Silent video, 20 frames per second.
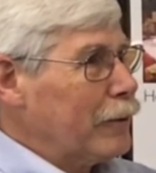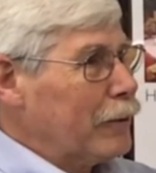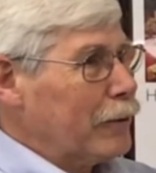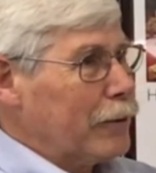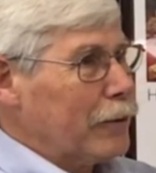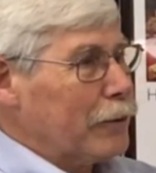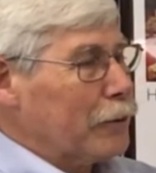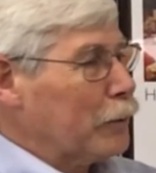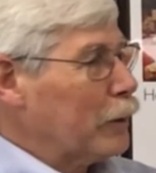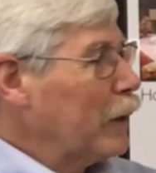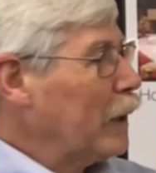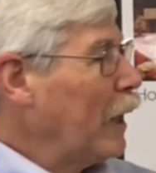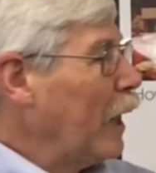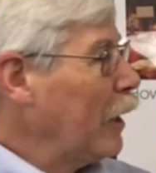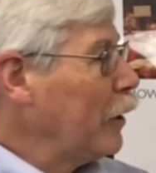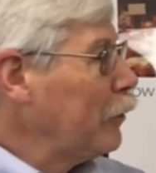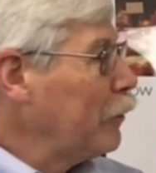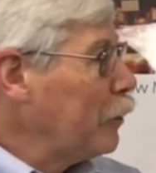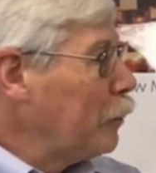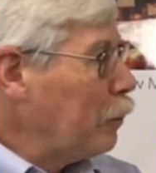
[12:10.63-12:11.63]

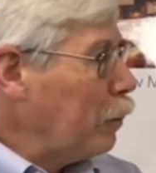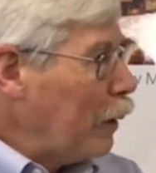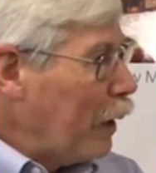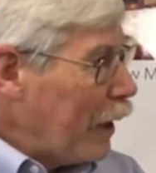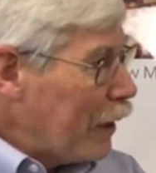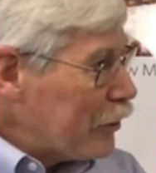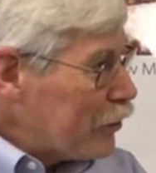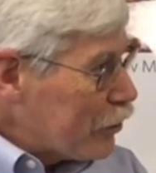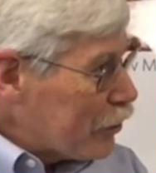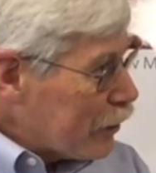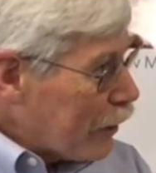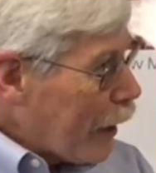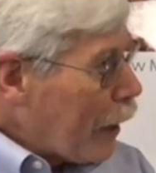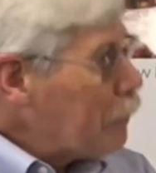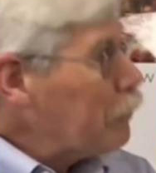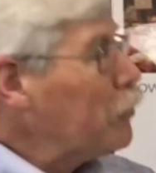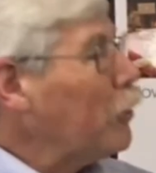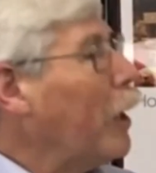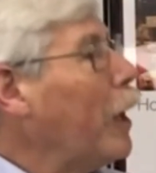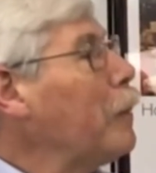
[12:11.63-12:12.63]
300 plus
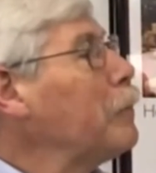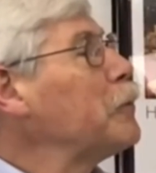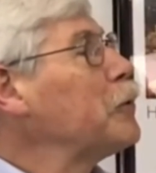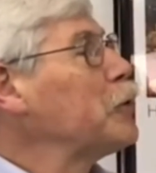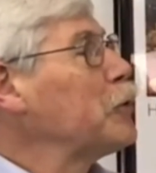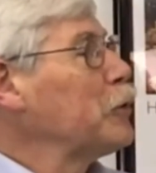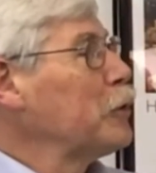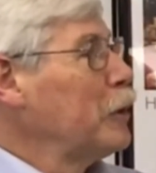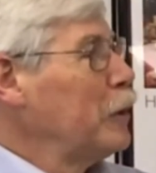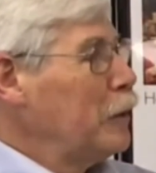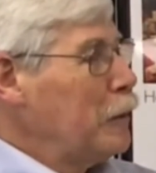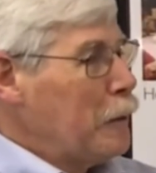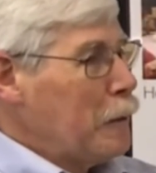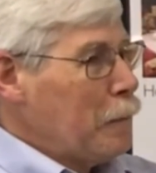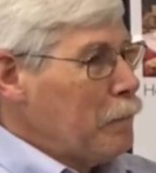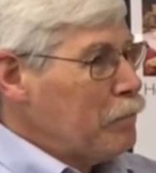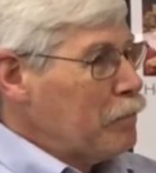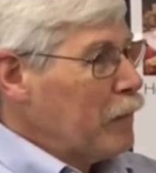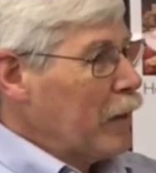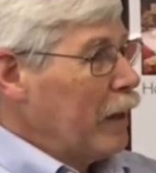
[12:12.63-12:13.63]
laptops.
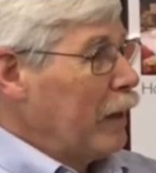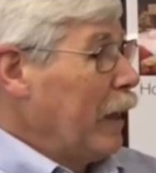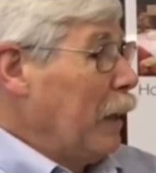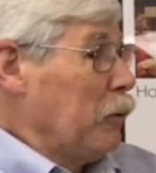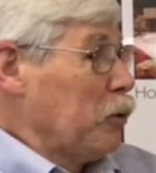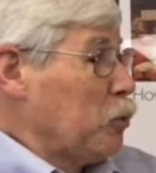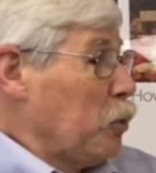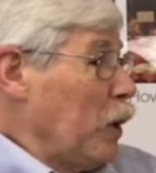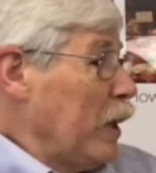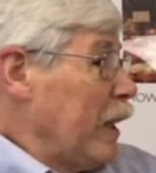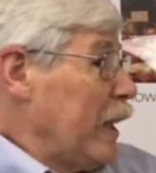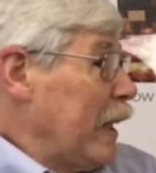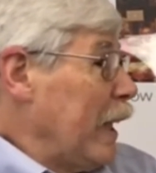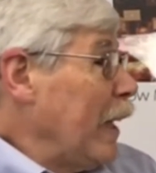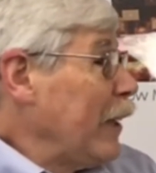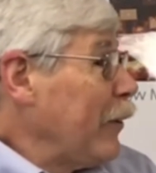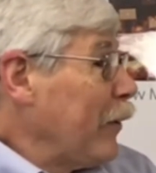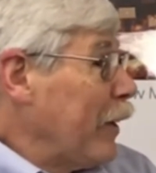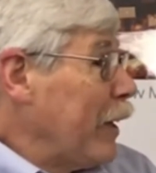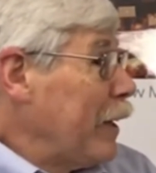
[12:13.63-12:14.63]
And that was one of the
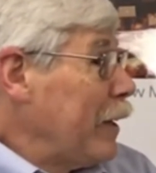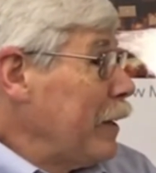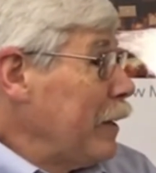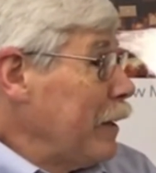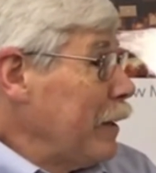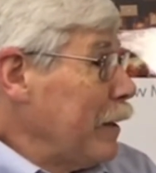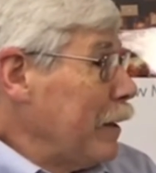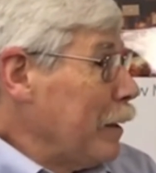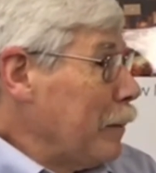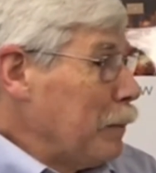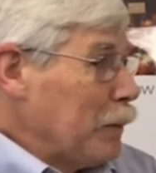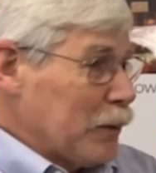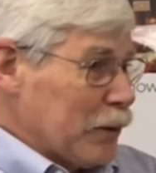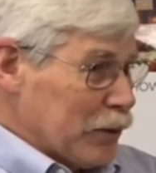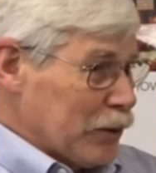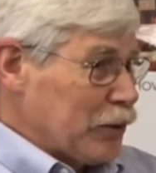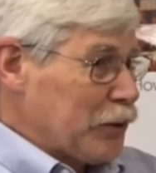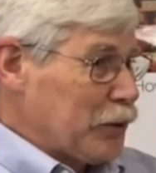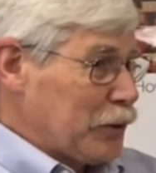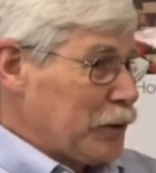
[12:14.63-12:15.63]
other
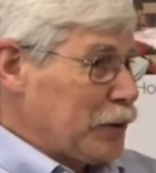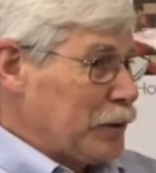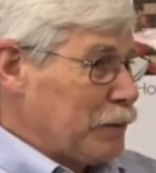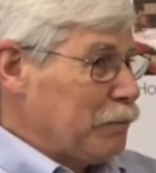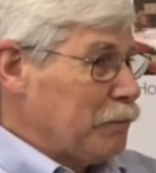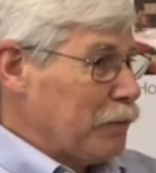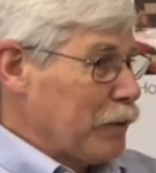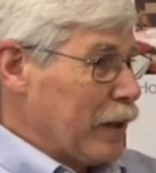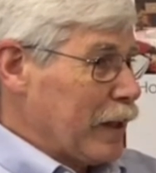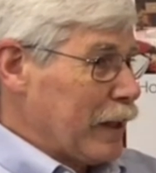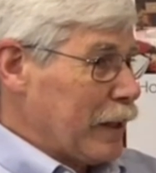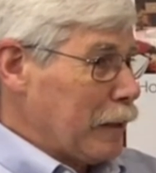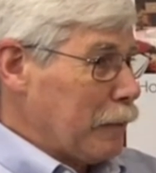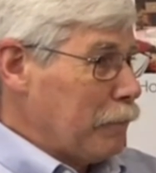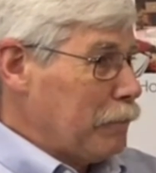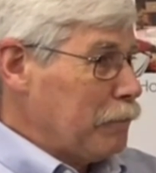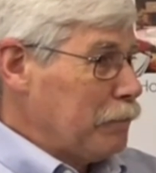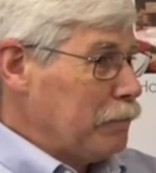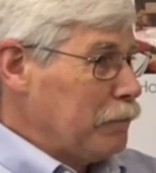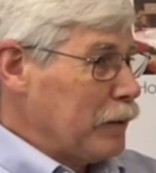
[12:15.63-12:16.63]
impetus for
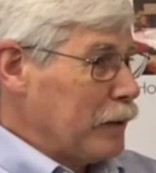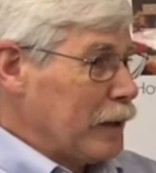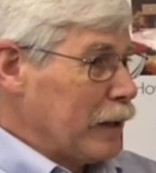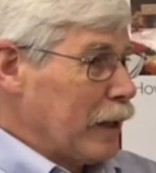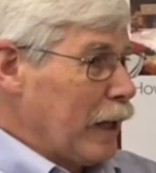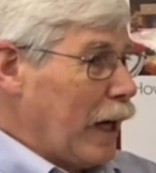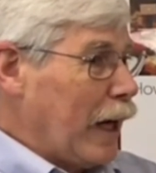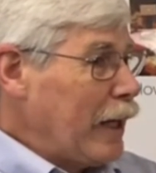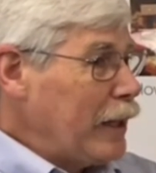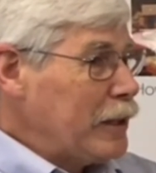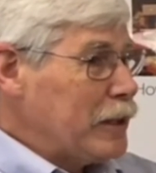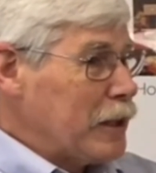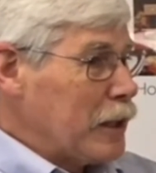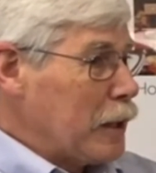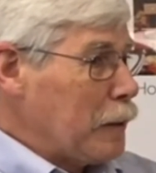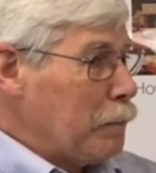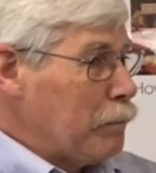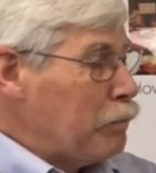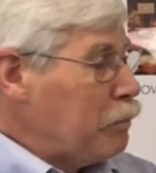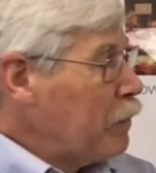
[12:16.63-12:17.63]
the
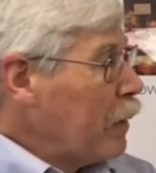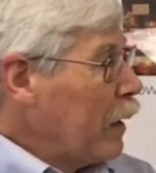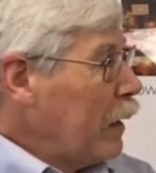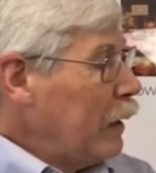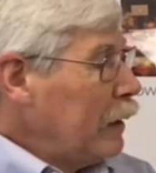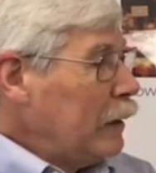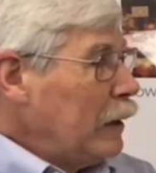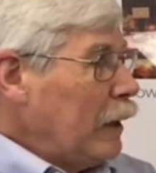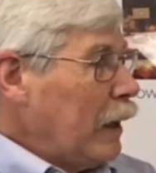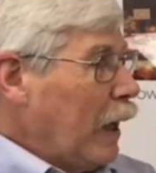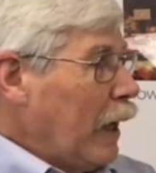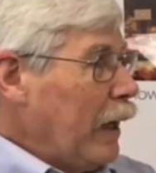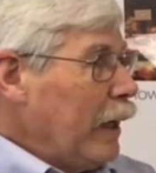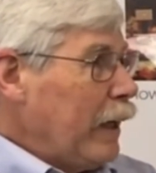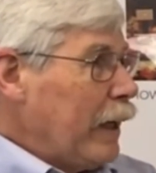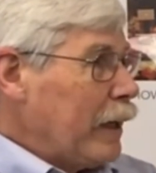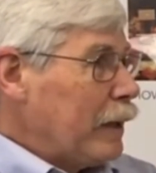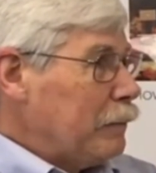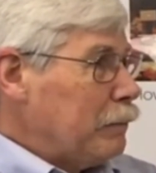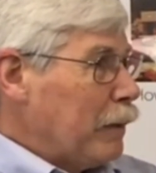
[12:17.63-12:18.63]
I-Team. I
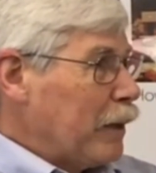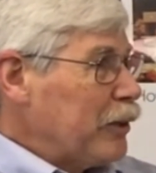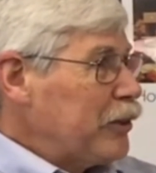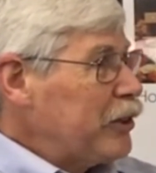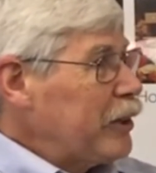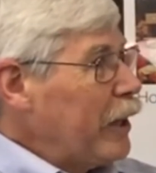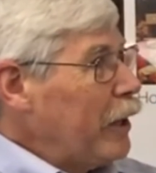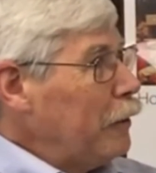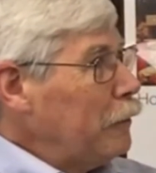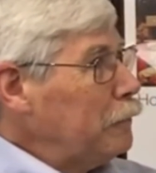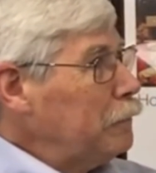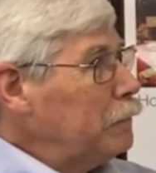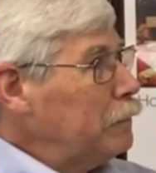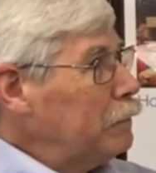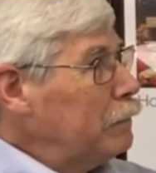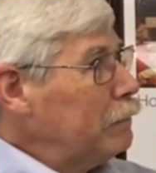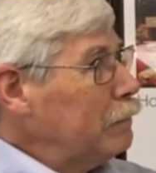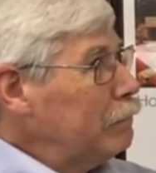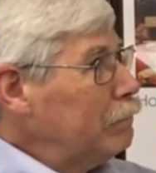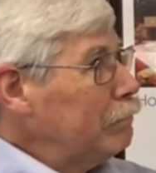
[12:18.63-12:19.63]
had
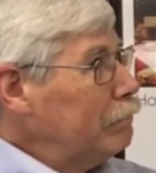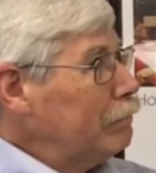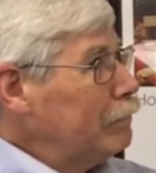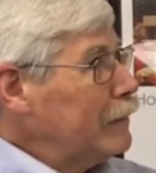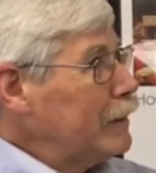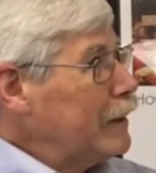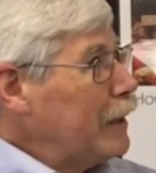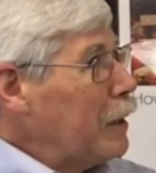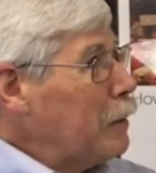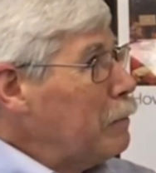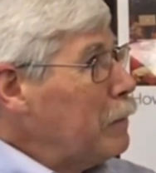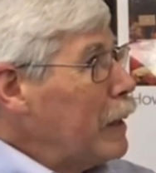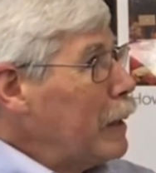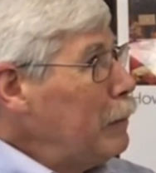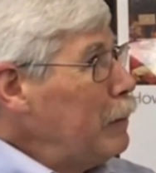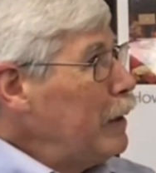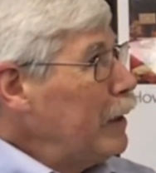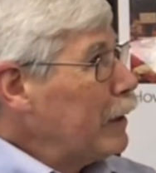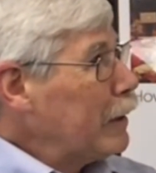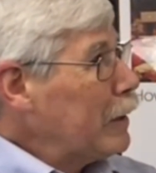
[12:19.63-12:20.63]
myself and
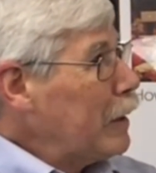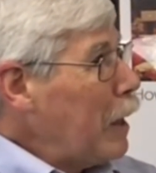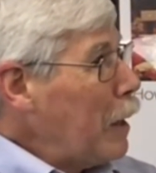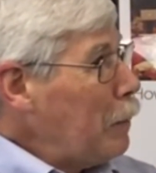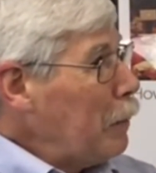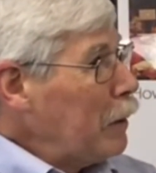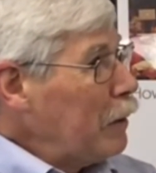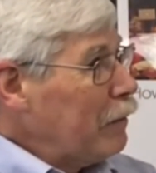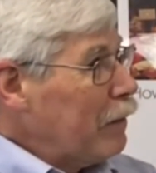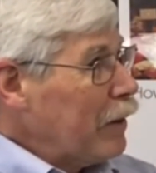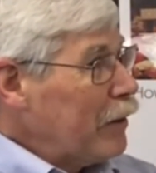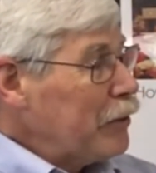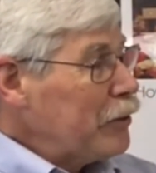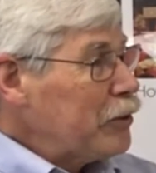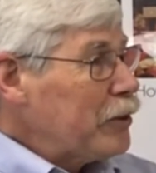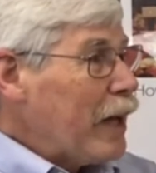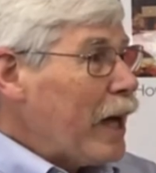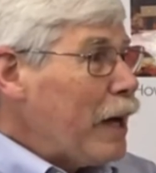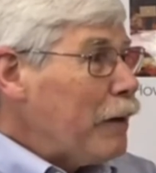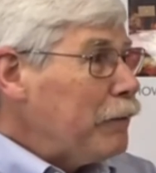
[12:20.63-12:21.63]
maybe a couple of other
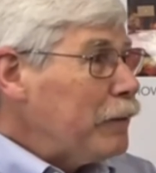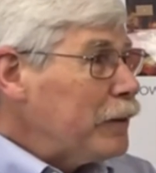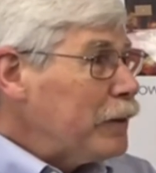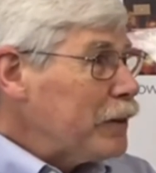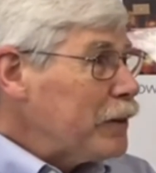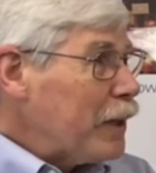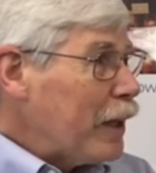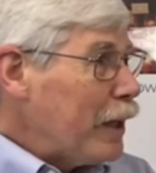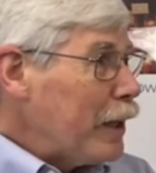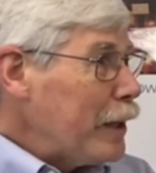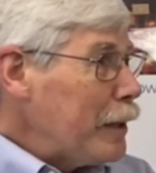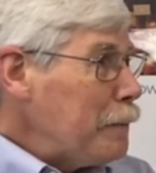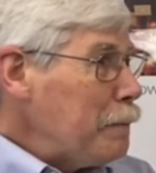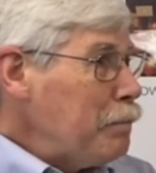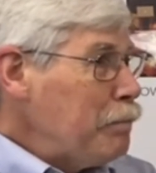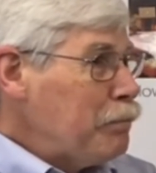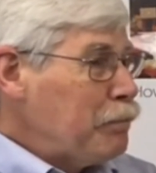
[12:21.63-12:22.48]
staff at the time,